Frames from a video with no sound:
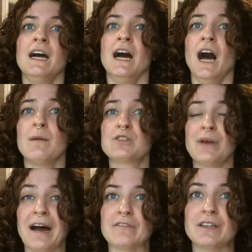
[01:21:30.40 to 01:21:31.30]
so you
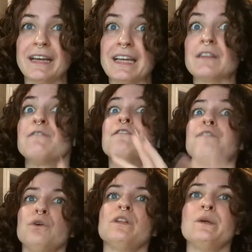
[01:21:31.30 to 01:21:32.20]
have to like get them
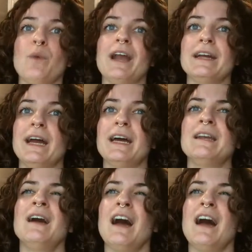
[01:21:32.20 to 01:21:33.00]
fully wet again.